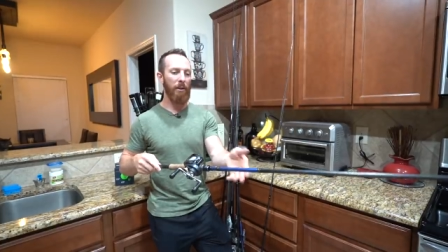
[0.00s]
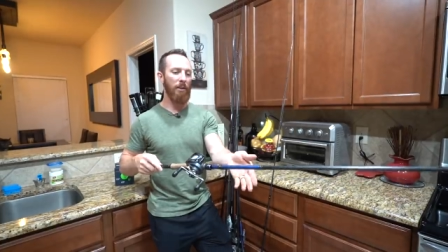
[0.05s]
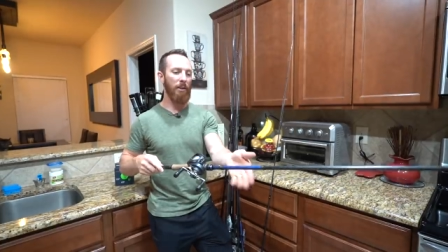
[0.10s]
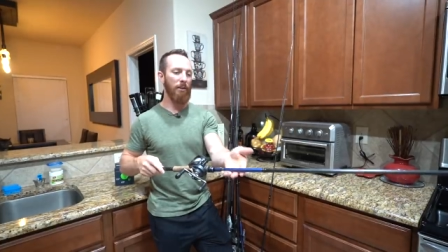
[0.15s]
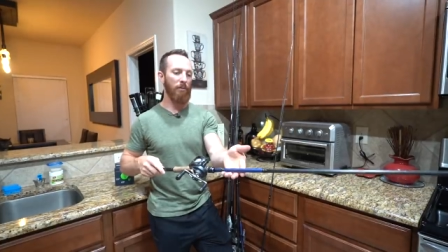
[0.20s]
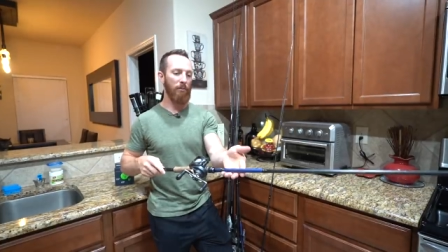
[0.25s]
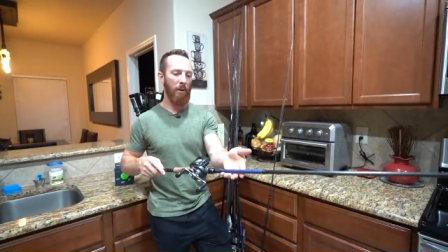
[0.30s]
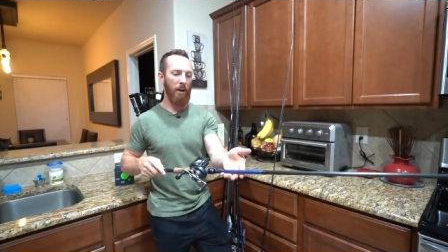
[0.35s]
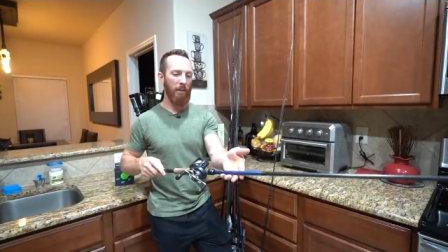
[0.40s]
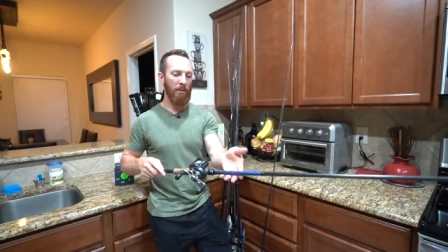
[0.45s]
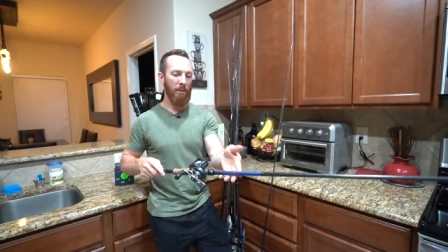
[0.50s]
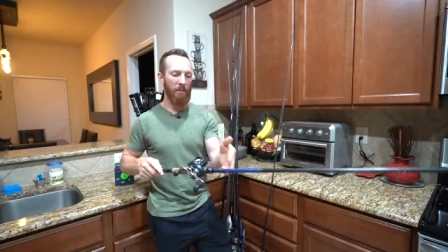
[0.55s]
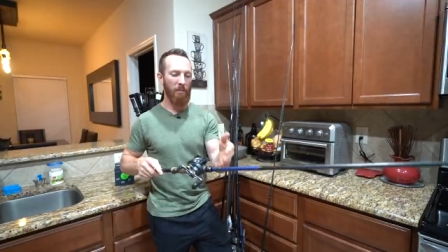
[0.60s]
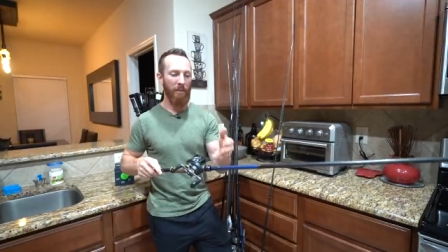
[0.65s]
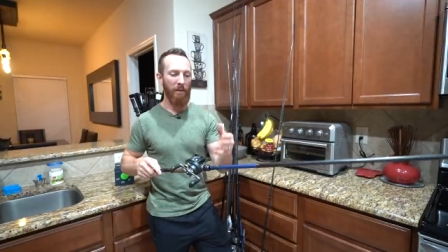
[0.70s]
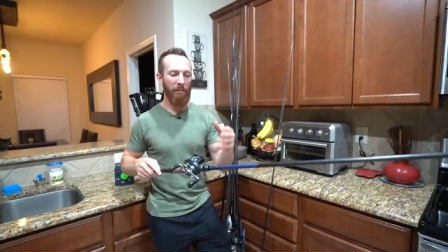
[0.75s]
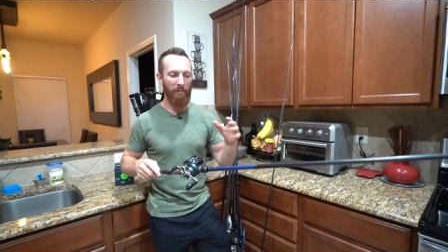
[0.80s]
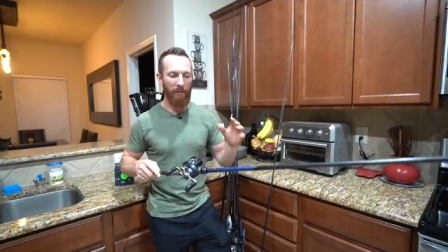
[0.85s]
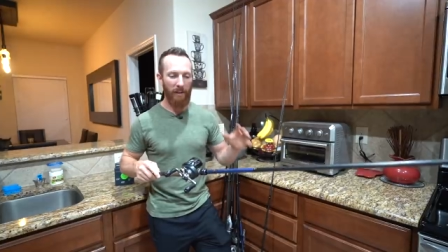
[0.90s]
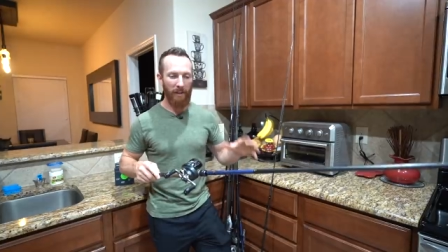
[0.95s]
on these rods has
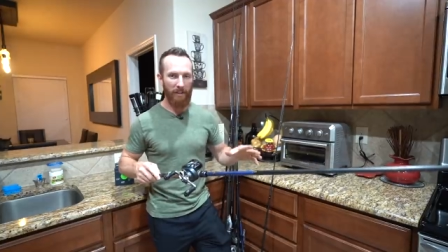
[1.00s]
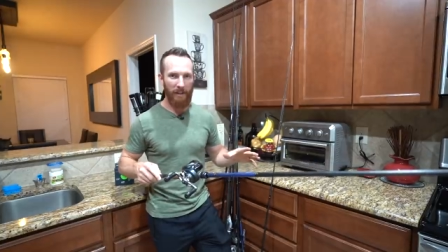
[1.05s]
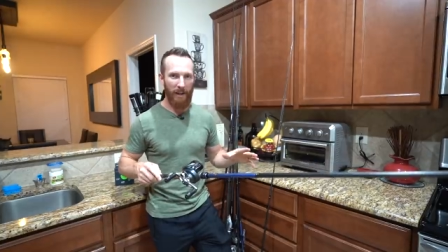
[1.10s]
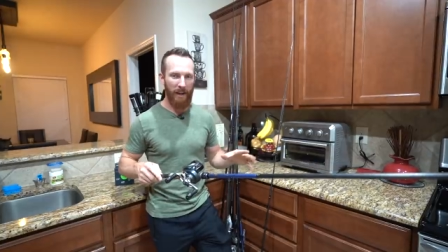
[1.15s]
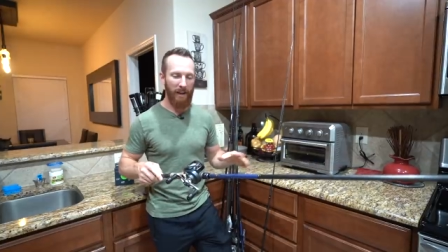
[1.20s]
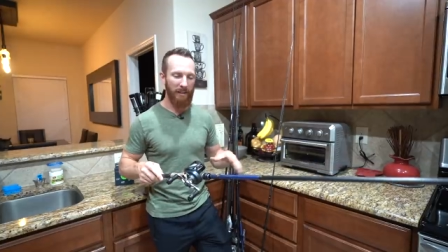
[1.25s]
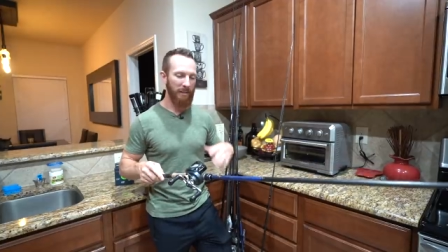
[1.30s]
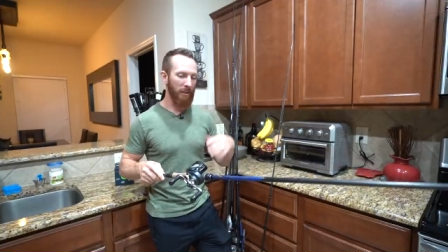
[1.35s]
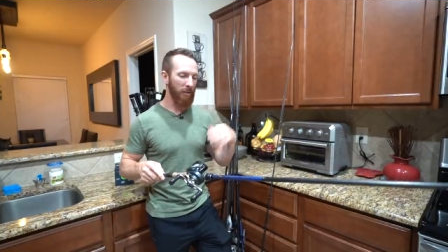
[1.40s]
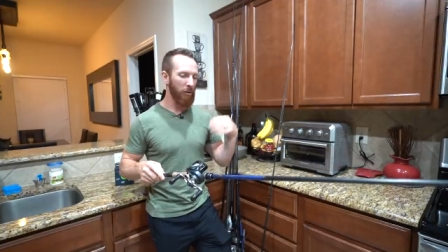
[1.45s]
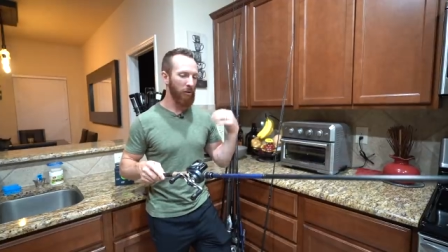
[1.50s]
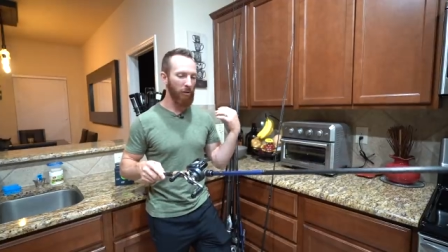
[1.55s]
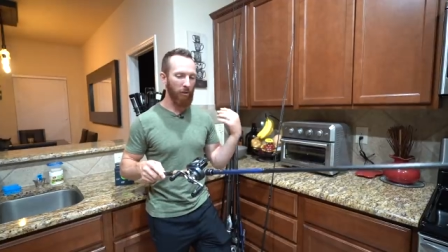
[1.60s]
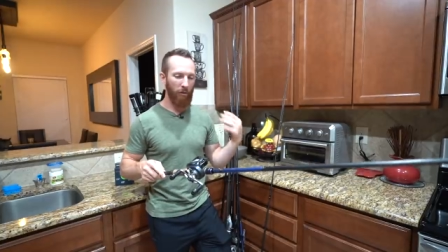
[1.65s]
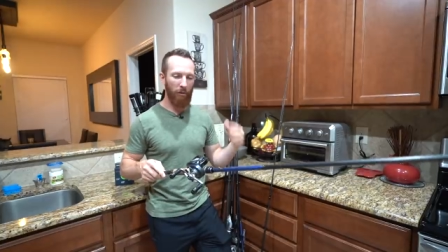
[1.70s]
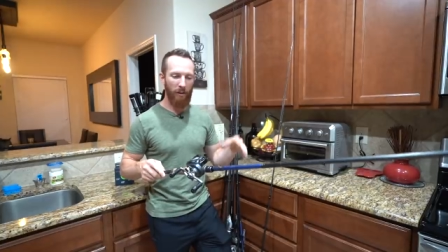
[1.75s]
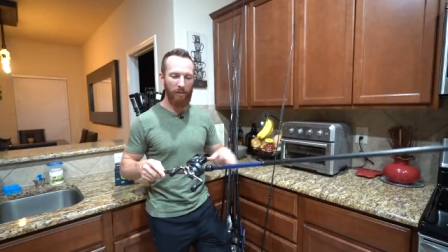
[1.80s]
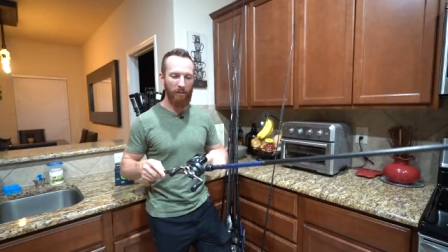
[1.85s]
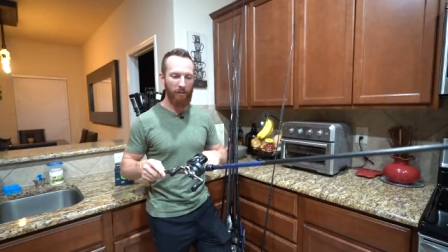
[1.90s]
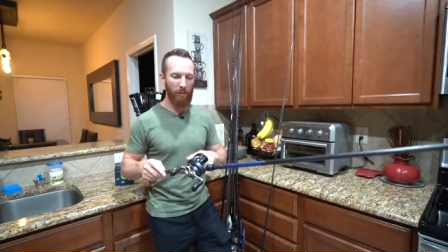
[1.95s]
been fantastic all
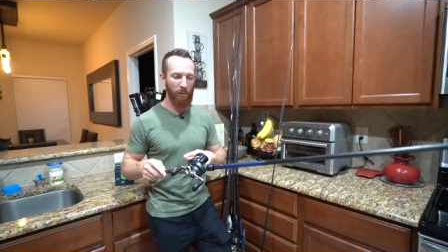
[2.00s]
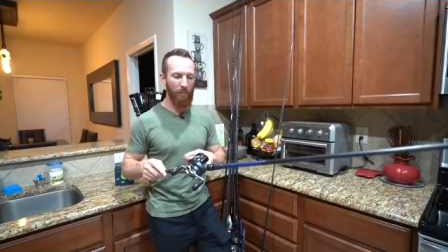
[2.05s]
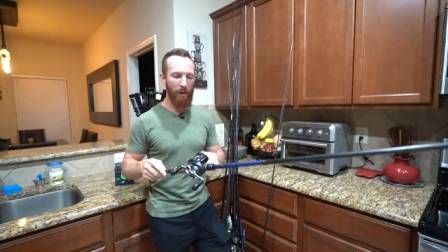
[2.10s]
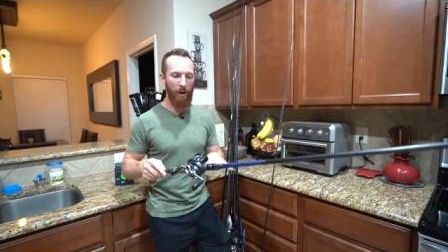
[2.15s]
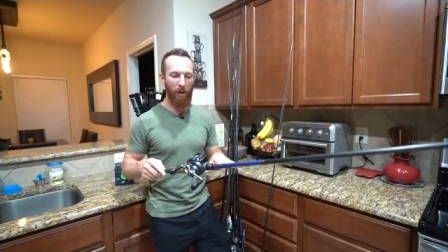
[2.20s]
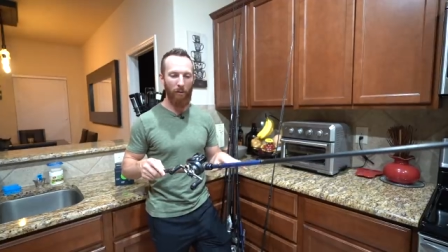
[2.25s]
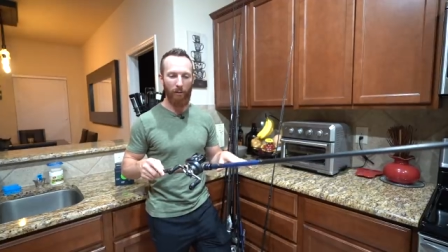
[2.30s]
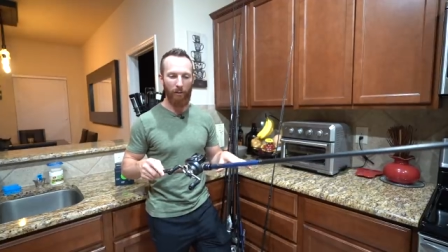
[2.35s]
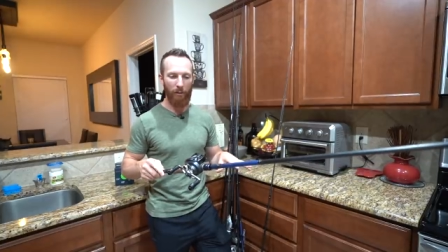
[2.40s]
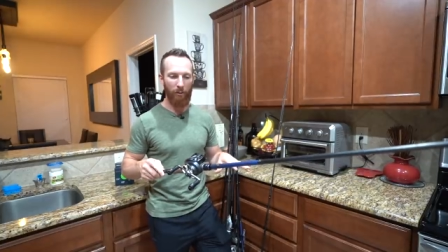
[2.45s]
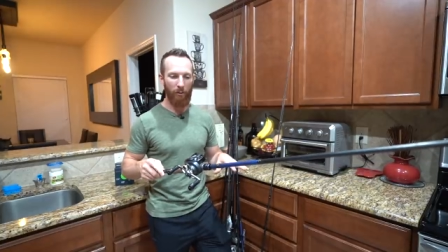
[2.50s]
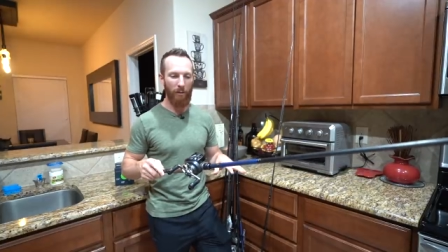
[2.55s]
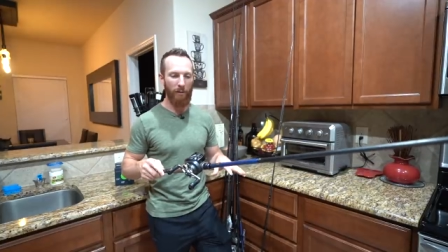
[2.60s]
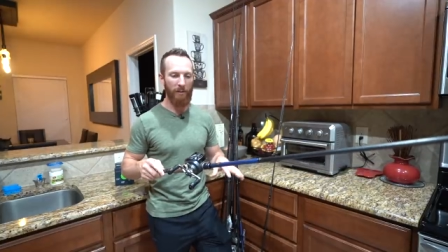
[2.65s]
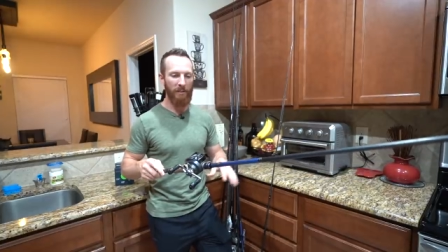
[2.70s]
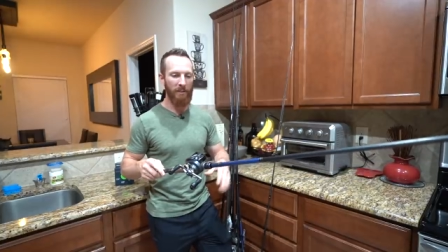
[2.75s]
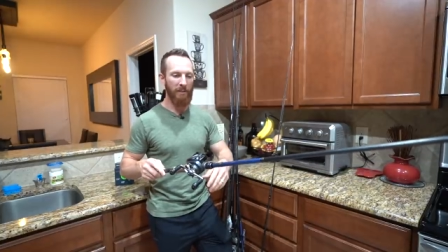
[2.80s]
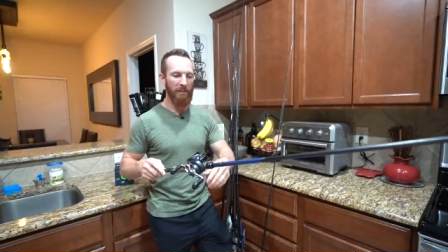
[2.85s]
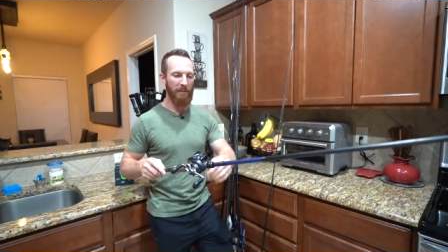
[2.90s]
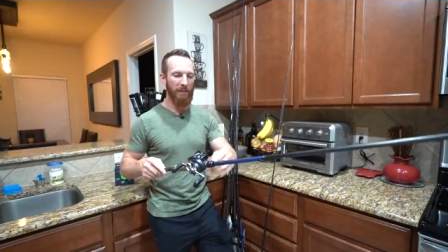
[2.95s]
across those powell
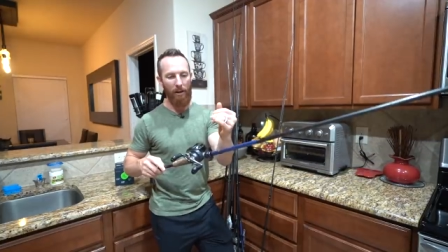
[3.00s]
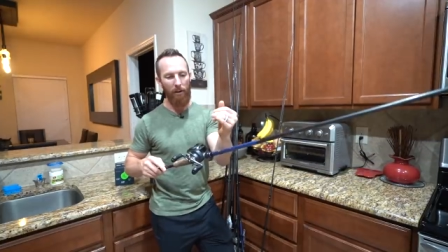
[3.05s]
endurances.